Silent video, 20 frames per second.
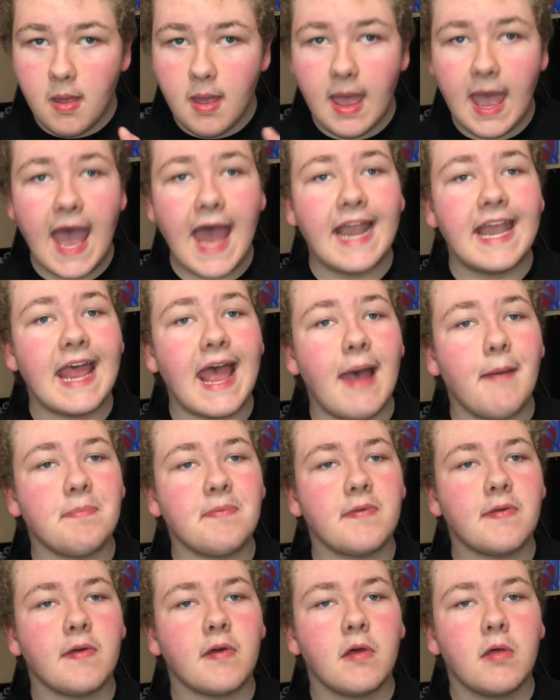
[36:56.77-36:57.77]

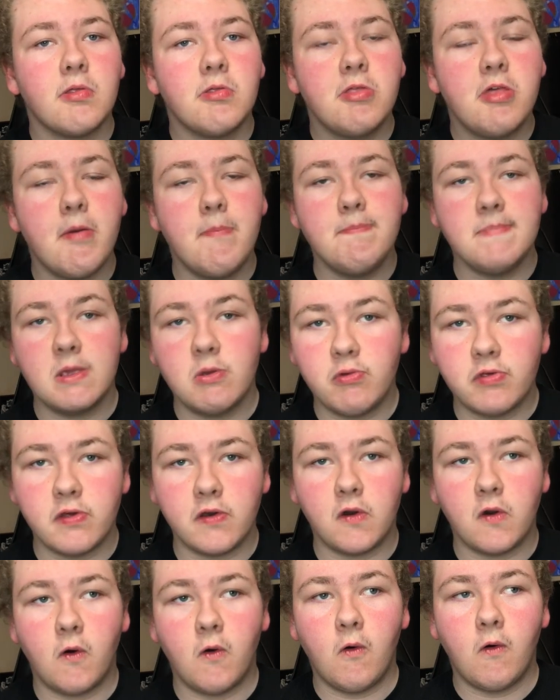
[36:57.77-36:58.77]
Adapt the
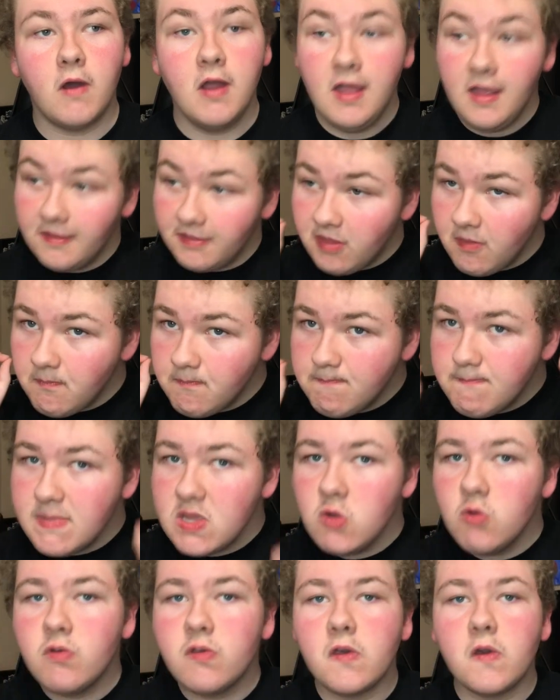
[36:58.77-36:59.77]
musical. The
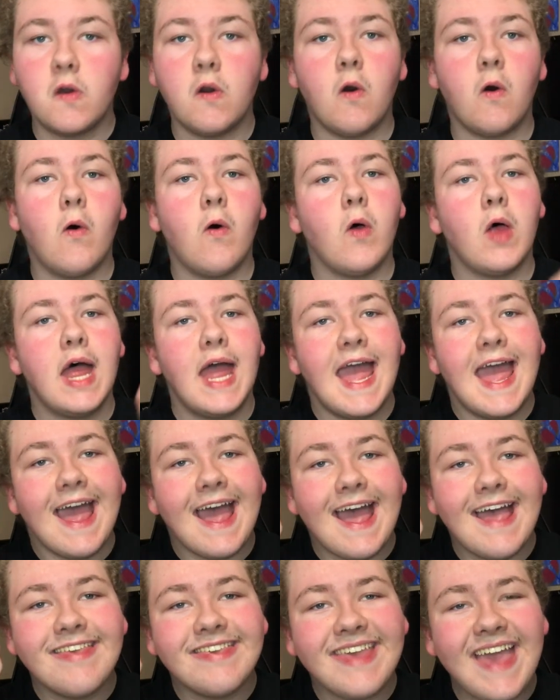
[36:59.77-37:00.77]
musical
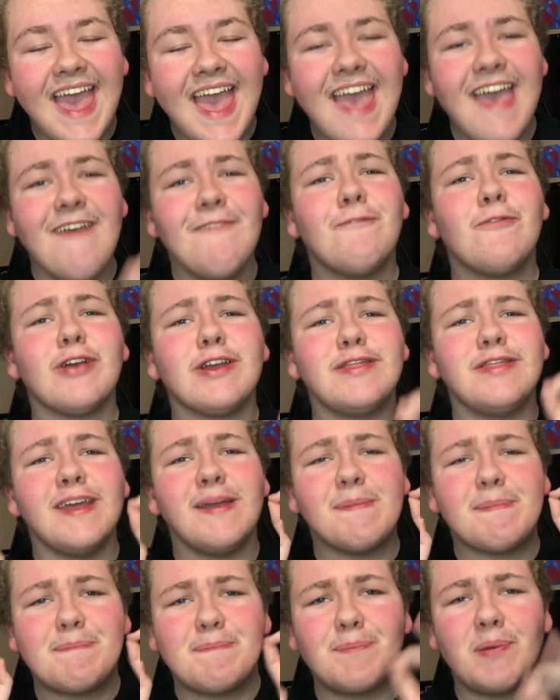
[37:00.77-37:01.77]
has
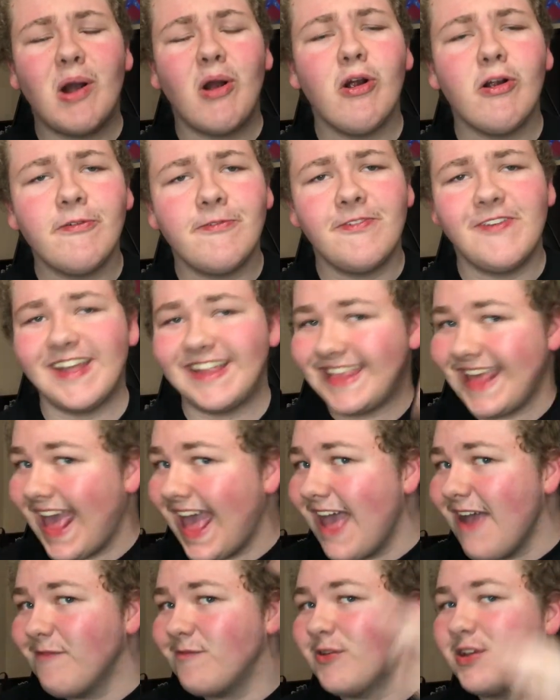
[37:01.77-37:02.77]
everything perfect.
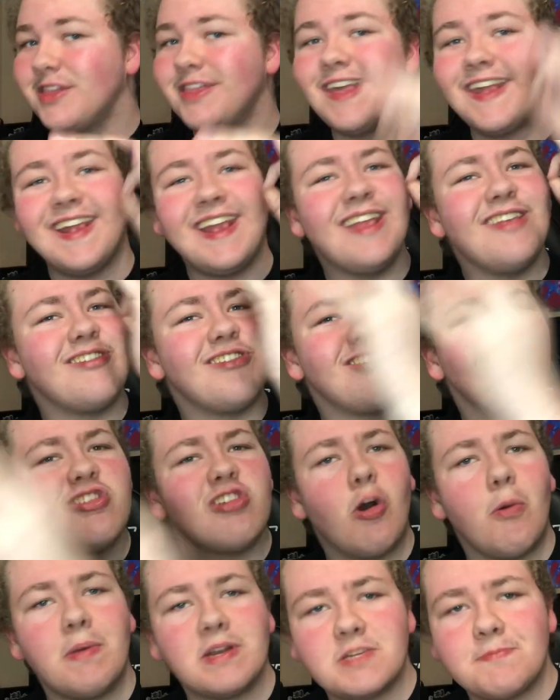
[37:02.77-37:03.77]
Everything is
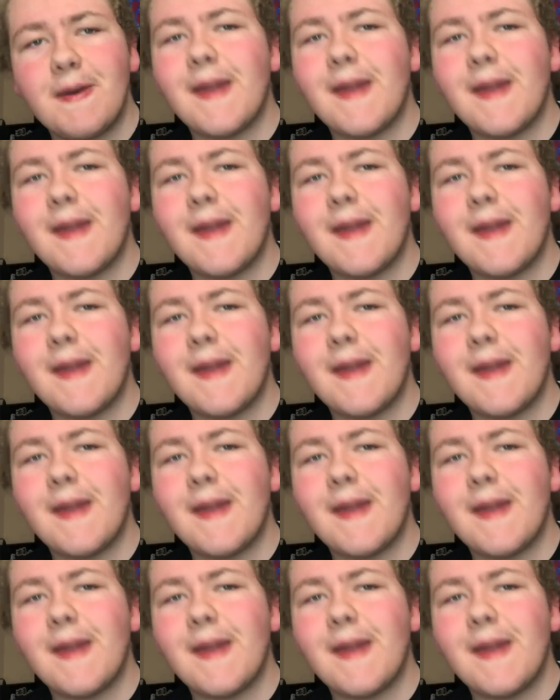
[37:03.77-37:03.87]
so much